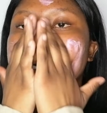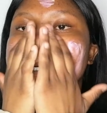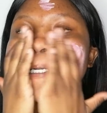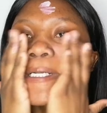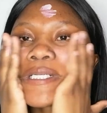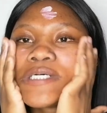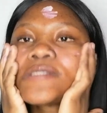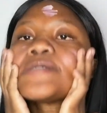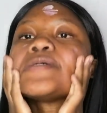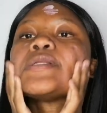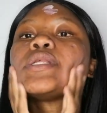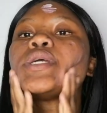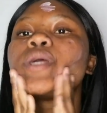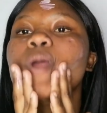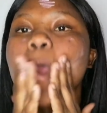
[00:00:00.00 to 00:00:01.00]

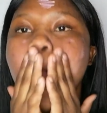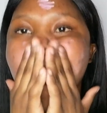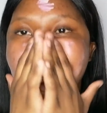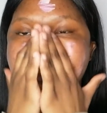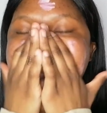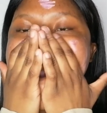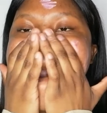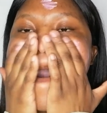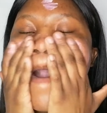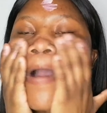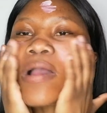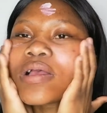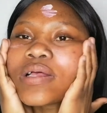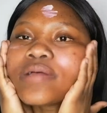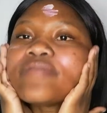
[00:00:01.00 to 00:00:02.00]
literally
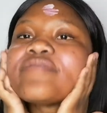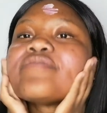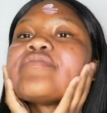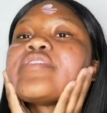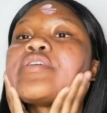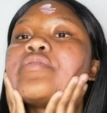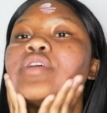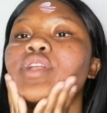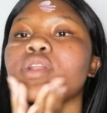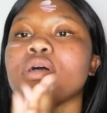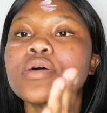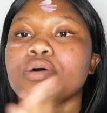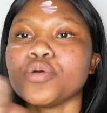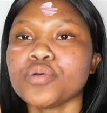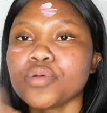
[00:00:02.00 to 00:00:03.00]
very
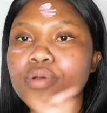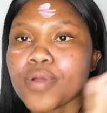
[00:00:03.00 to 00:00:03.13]
low.